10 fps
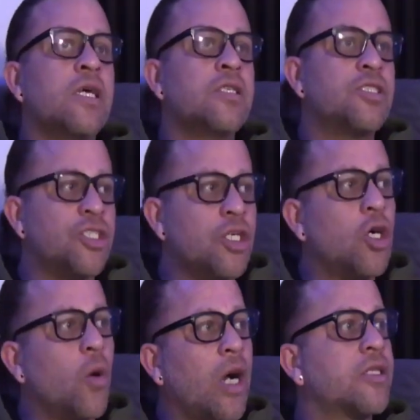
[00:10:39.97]
should
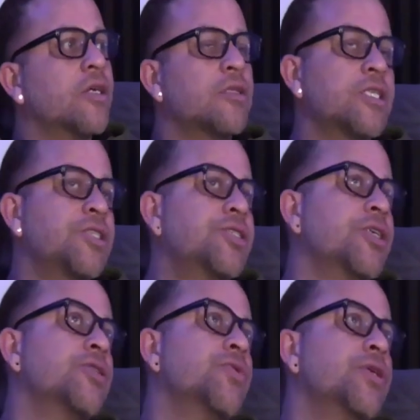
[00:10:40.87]
go out there this
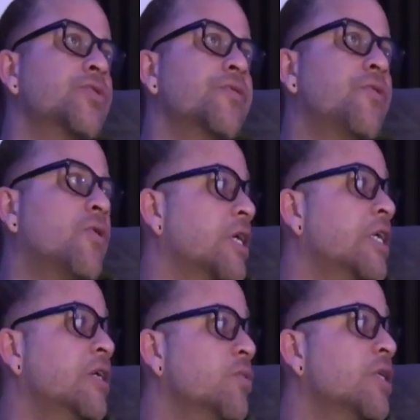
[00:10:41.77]
year, 2024, that
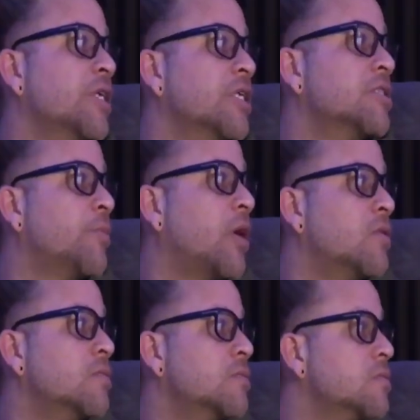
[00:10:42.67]
it really is about
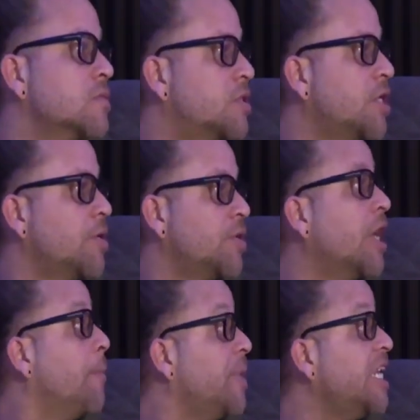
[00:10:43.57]
the team.
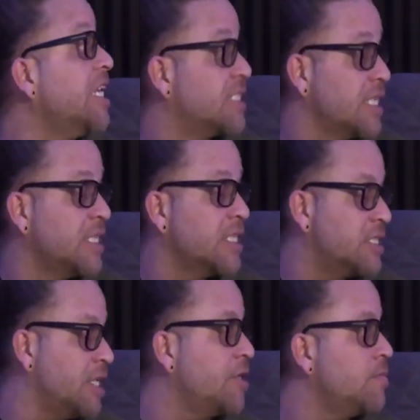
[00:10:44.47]
Yeah, and me is in the
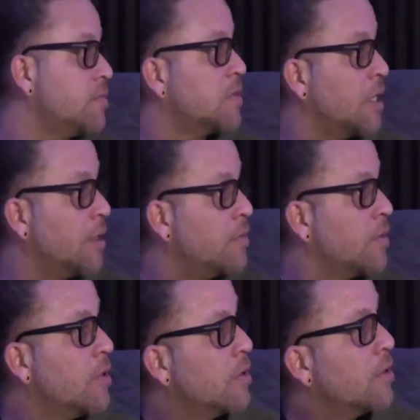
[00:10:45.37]
team. Right. And yeah. You know
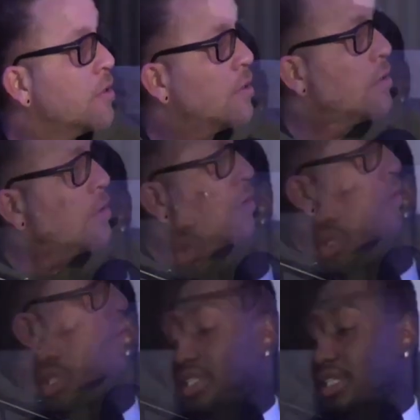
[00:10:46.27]
that you bring up
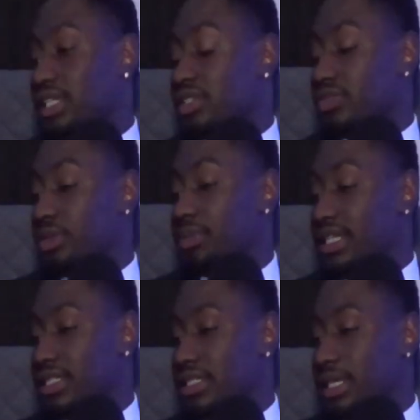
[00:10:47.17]
Jordan. It's funny
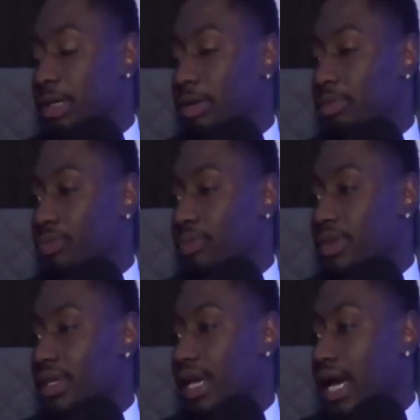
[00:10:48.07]
because
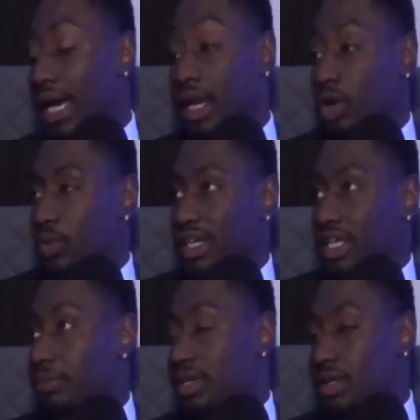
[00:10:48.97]
I don't want to get
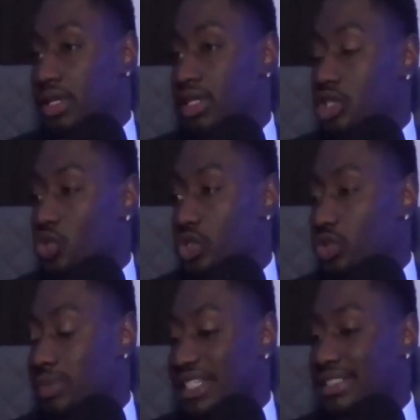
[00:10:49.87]
the story
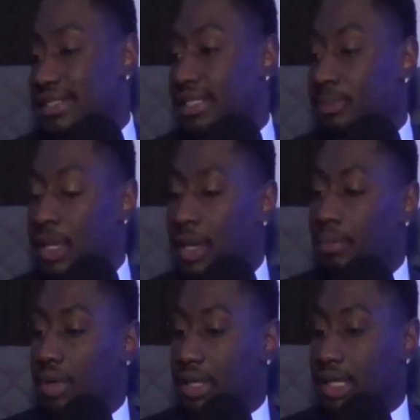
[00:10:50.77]
too mixed up,
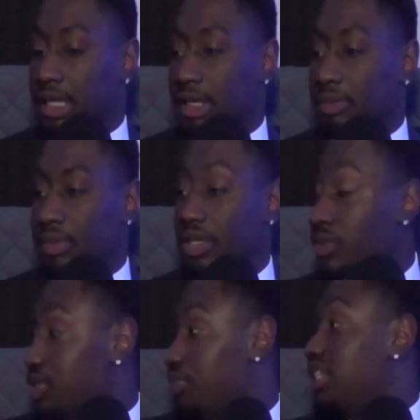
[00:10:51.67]
but he
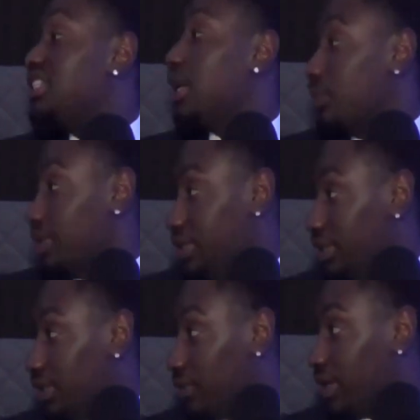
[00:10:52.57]
was a beast at what he
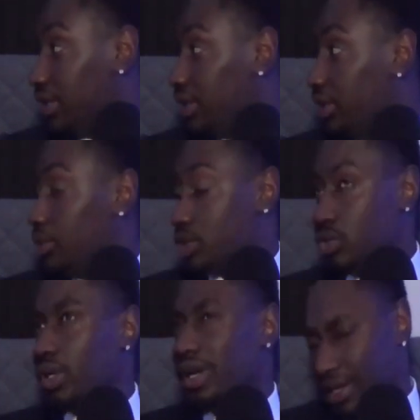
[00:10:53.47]
did, right? He was
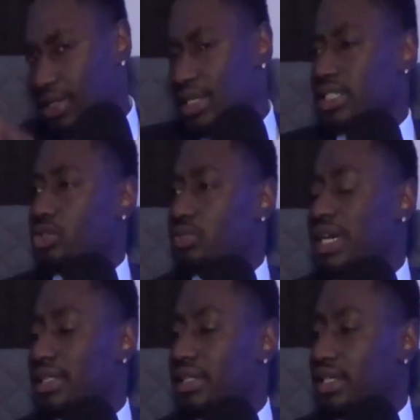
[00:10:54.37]
scoring. And I think this was
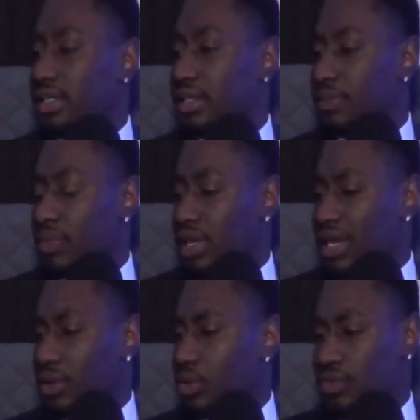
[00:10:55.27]
back then.
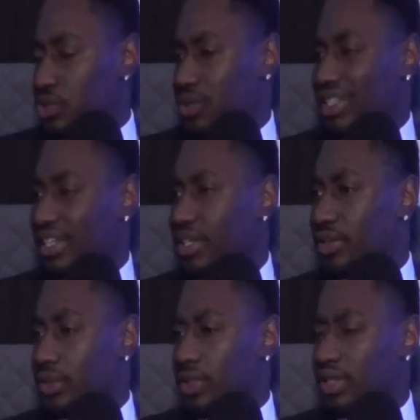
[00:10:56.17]
I don't know if it was on the Heat or